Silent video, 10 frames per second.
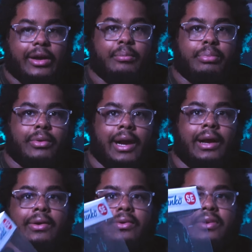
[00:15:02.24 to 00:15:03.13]
a
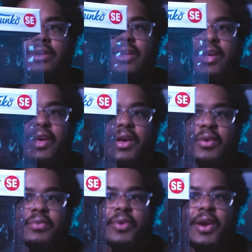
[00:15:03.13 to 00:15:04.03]
brown
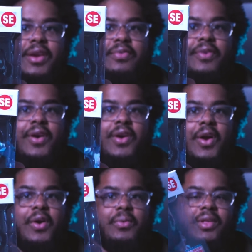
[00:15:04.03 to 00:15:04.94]
Freddy
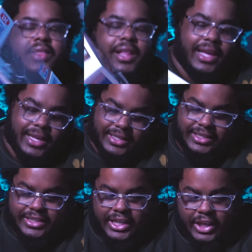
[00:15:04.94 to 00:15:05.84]
Funko with like
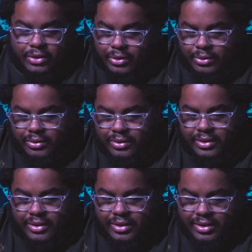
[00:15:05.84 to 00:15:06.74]
teal
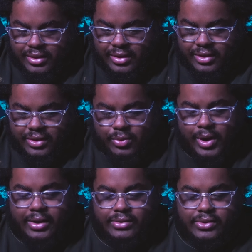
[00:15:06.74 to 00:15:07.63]

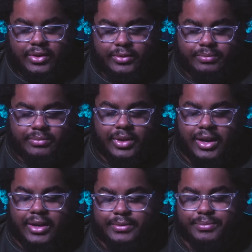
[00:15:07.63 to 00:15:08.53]
crowns on
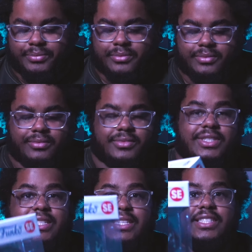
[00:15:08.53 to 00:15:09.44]
them. Um,
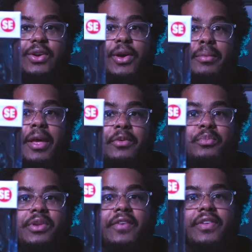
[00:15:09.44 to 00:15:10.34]
so it,
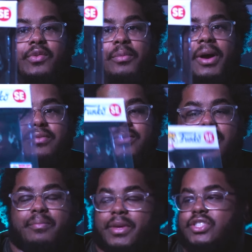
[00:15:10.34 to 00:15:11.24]
it definitely reminds
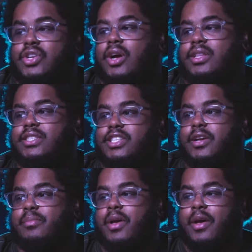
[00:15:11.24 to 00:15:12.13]
me of mint chocolate
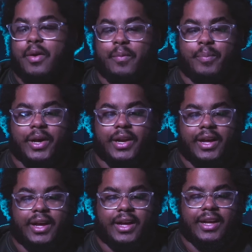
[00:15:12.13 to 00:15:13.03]
chip. But
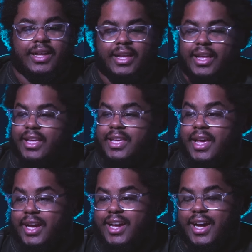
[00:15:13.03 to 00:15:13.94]
uh,
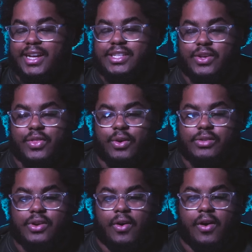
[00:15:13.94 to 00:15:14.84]
yeah, guys, so
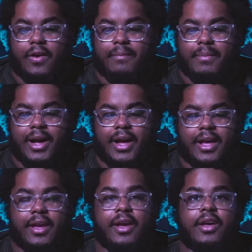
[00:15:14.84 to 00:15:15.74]
those are
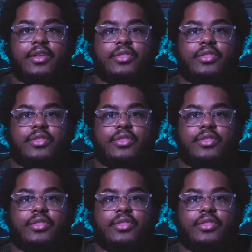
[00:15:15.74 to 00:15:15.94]
my